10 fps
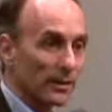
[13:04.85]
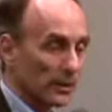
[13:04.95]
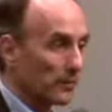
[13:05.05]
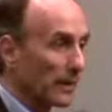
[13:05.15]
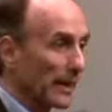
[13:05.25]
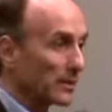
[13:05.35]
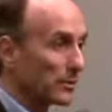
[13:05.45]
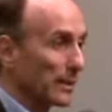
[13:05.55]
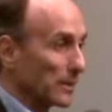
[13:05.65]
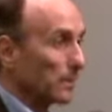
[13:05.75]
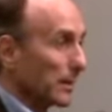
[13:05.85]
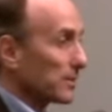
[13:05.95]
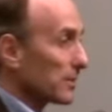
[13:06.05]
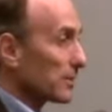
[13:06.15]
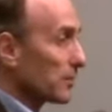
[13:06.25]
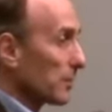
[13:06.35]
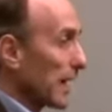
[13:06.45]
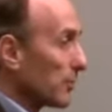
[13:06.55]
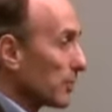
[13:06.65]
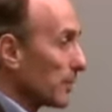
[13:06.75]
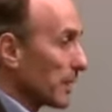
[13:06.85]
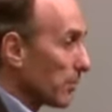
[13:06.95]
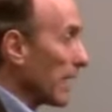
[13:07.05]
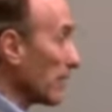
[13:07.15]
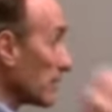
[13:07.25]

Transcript: near their factory in the presence of Roundup. Now,